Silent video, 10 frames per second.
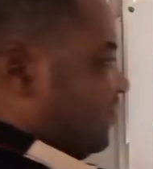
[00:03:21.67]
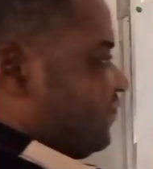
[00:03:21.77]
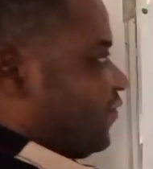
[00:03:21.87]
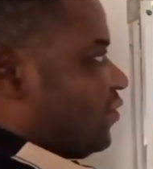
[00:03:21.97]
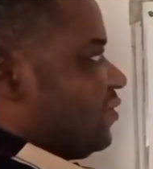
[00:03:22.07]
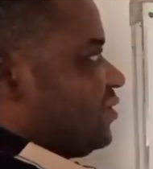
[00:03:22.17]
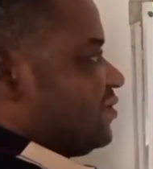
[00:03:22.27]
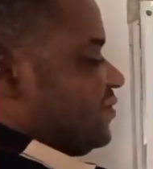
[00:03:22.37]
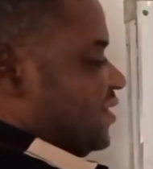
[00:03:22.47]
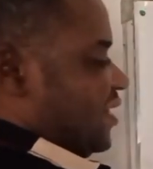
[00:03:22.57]
for
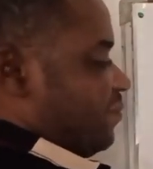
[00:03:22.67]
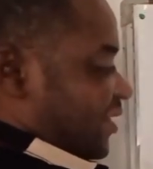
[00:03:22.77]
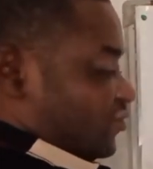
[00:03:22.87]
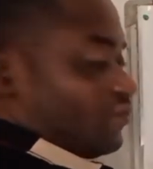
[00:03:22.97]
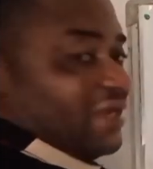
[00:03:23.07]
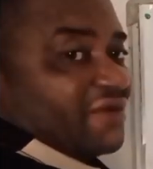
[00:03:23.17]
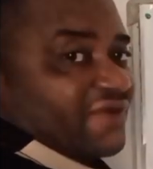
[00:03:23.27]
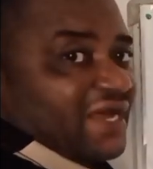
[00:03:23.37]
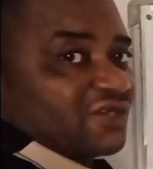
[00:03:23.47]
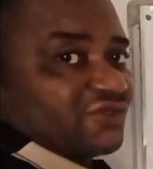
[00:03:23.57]
a particular
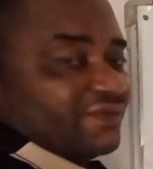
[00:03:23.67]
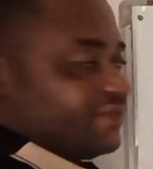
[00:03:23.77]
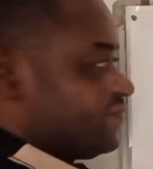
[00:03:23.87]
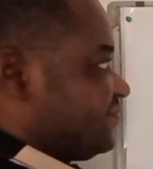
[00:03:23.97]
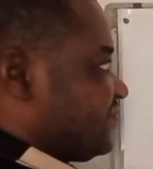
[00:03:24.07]
reaction